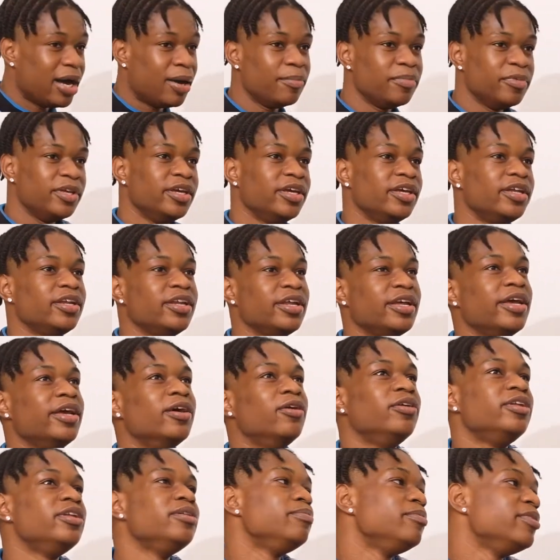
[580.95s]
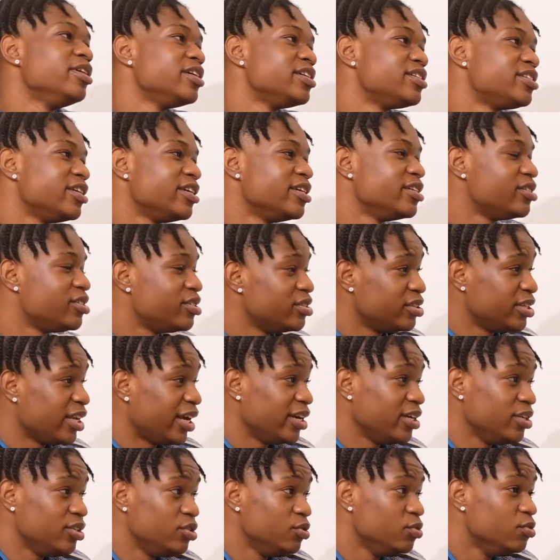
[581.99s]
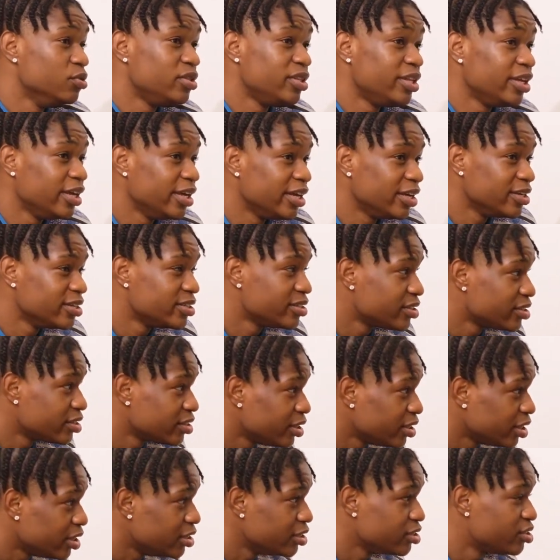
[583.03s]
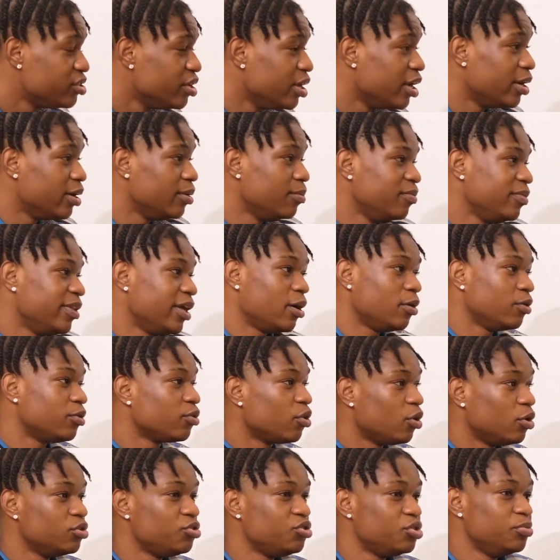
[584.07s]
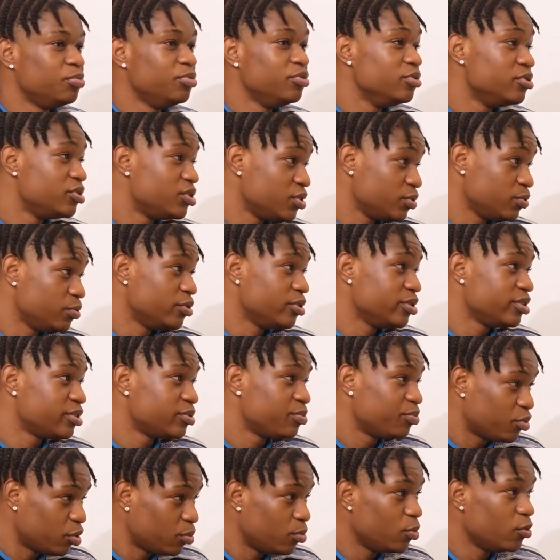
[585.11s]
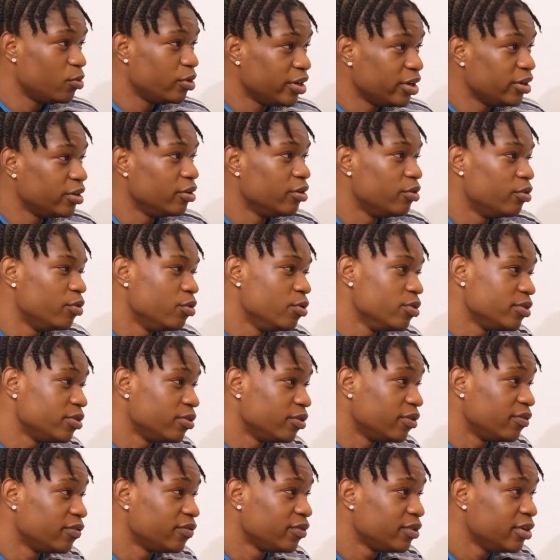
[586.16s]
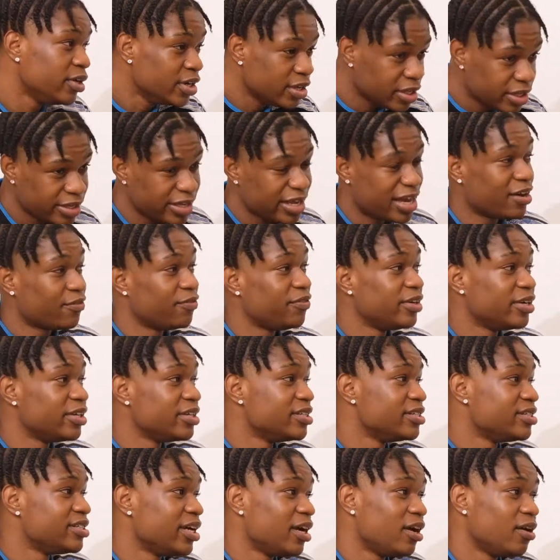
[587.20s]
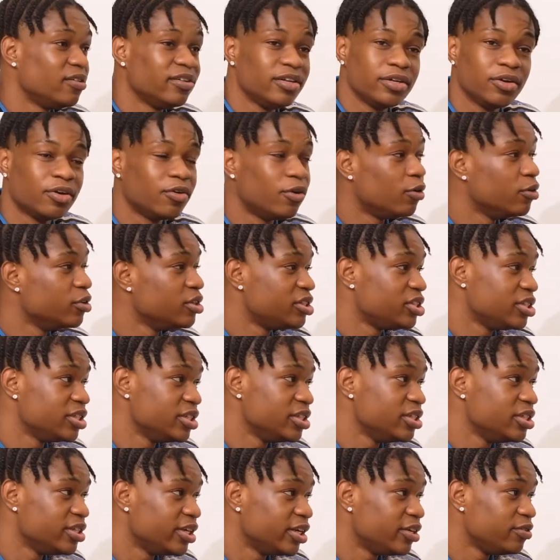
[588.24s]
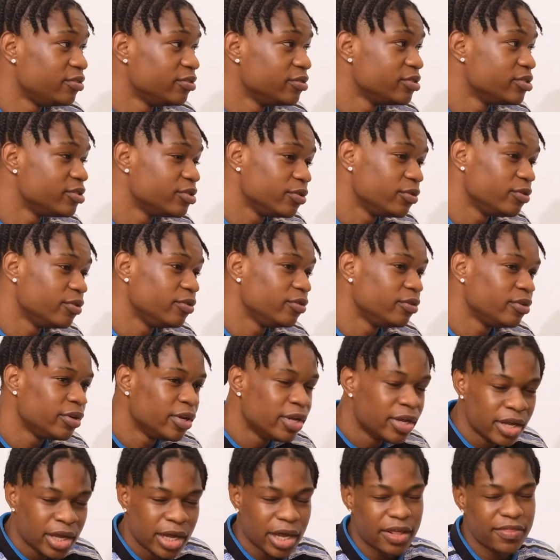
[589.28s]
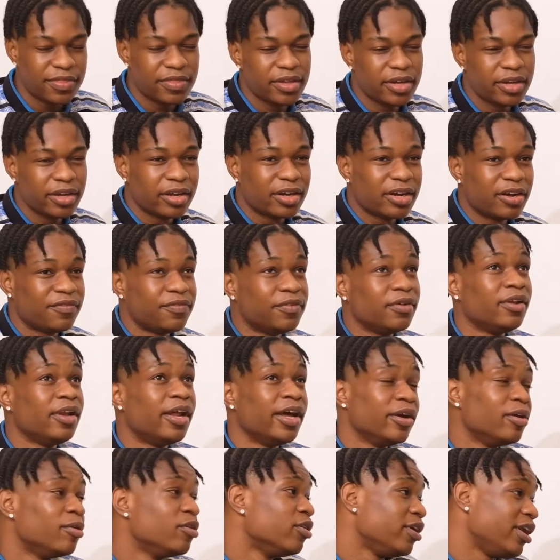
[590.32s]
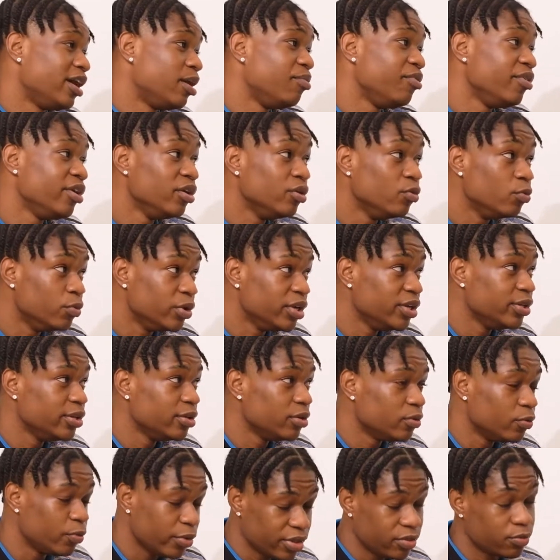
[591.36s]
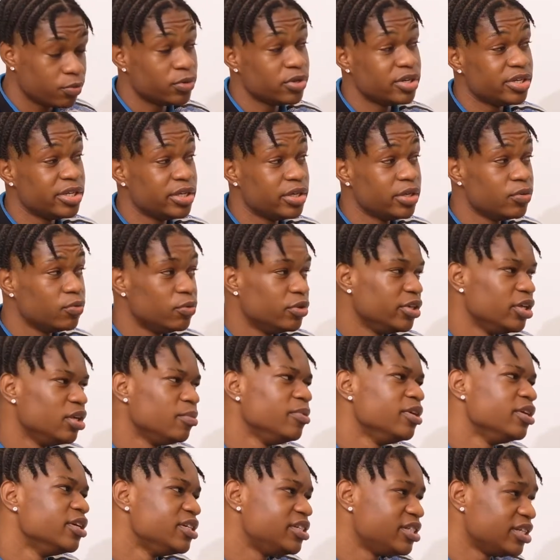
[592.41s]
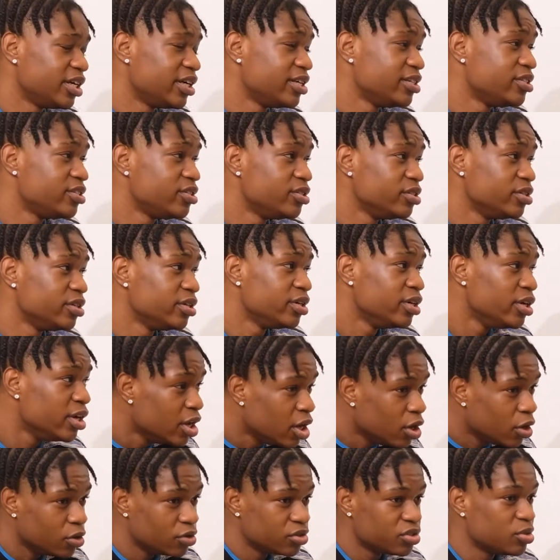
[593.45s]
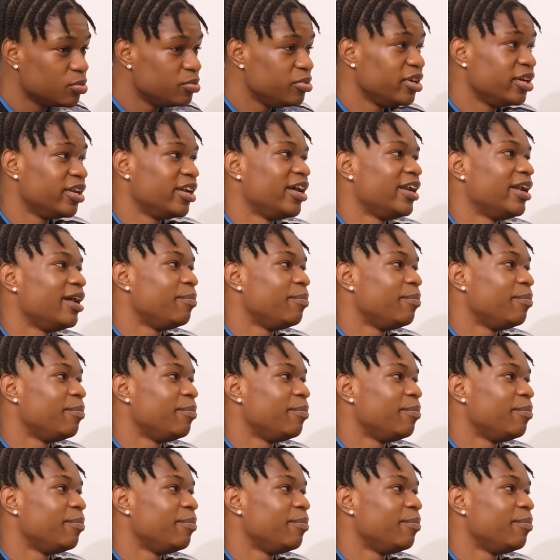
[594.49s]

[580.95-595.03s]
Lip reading: I mean, it only makes sense to do things that would contribute towards promoting the growth of the African South and culture in general. So I felt like collaborating with Woodin would give me the chance to also be an